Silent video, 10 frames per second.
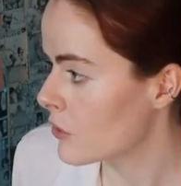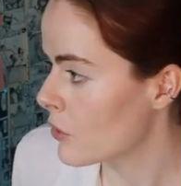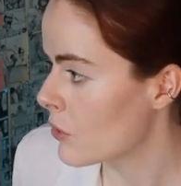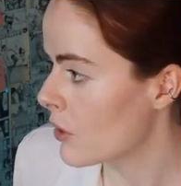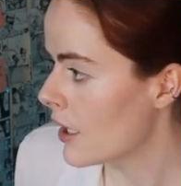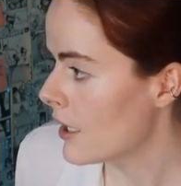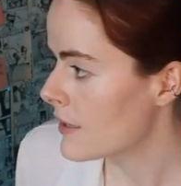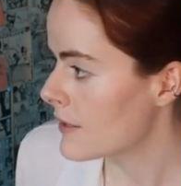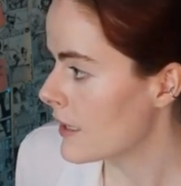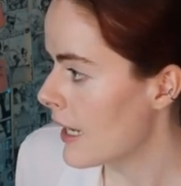go
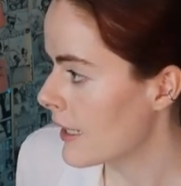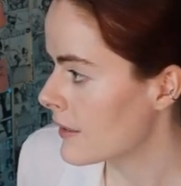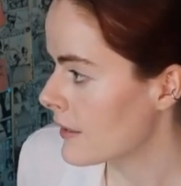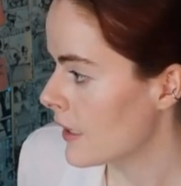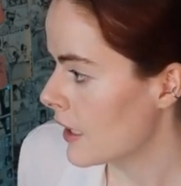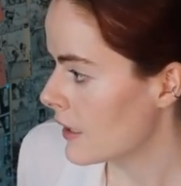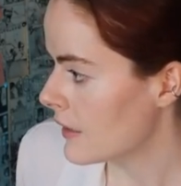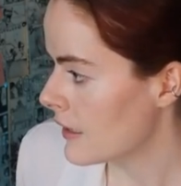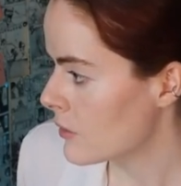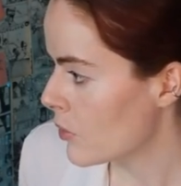select
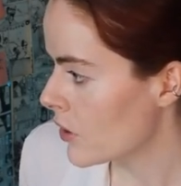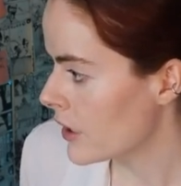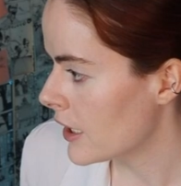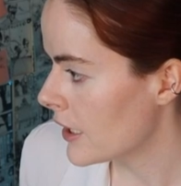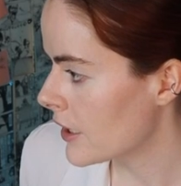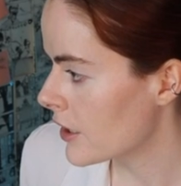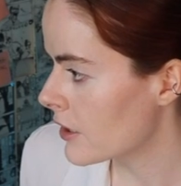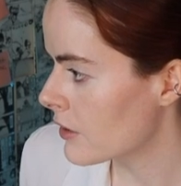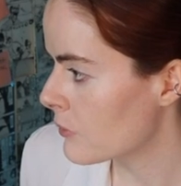this one here,